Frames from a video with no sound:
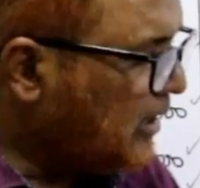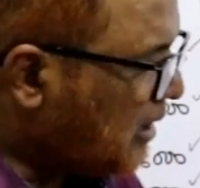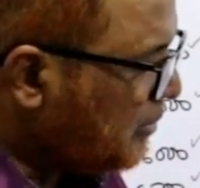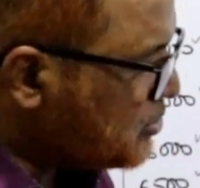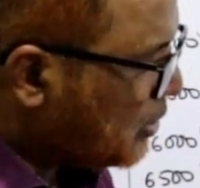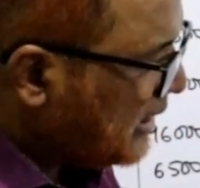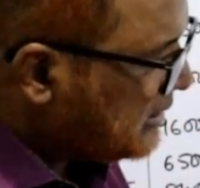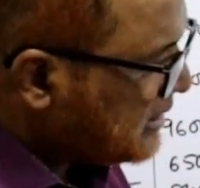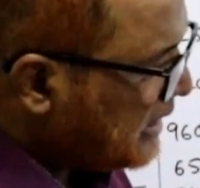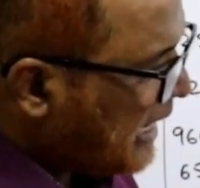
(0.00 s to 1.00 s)
income is only
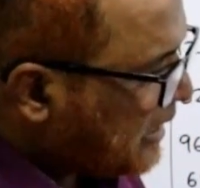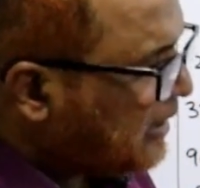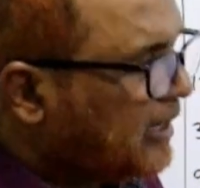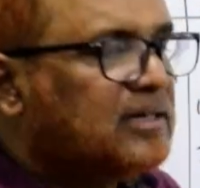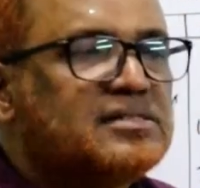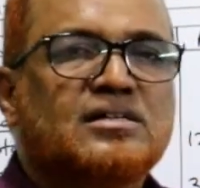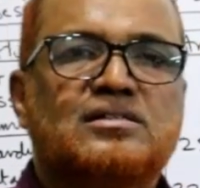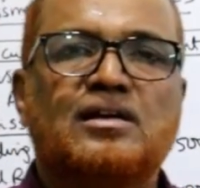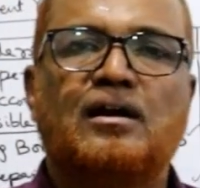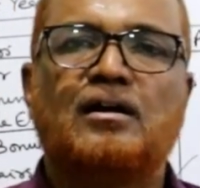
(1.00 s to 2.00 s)
3 lakh 96
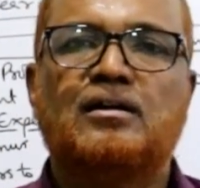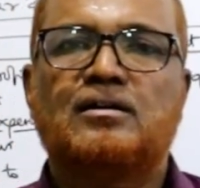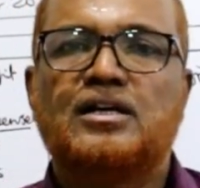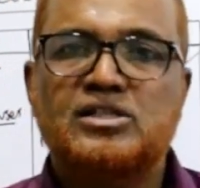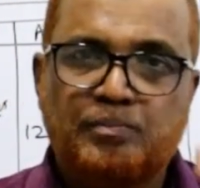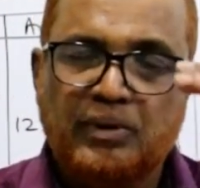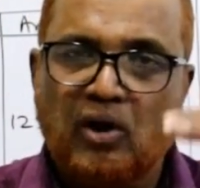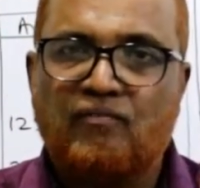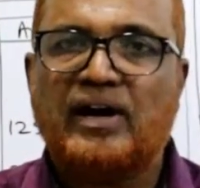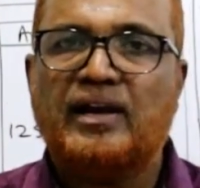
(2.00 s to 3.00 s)
300 it is
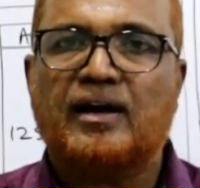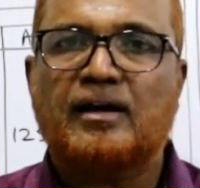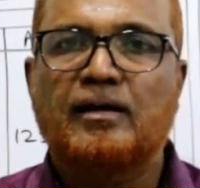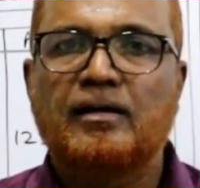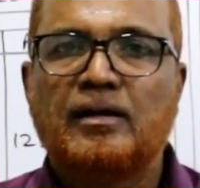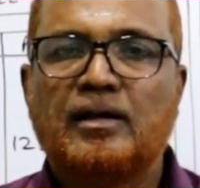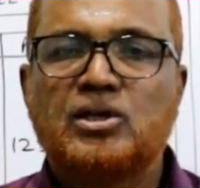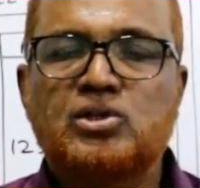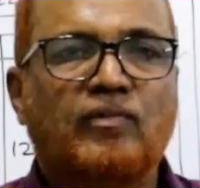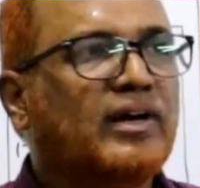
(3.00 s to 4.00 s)
below 5 lakh
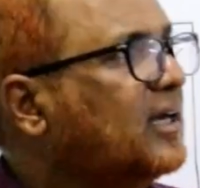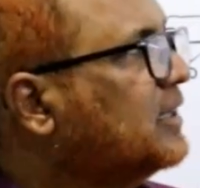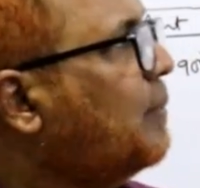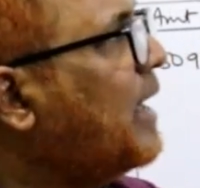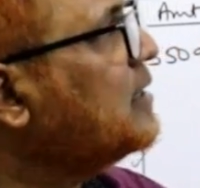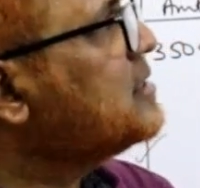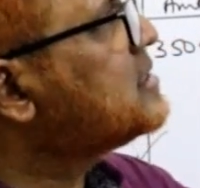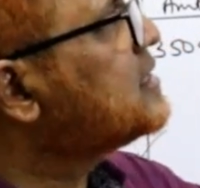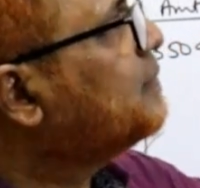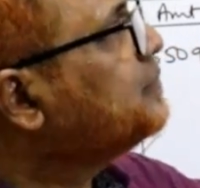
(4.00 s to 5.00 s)
so we'll take the balance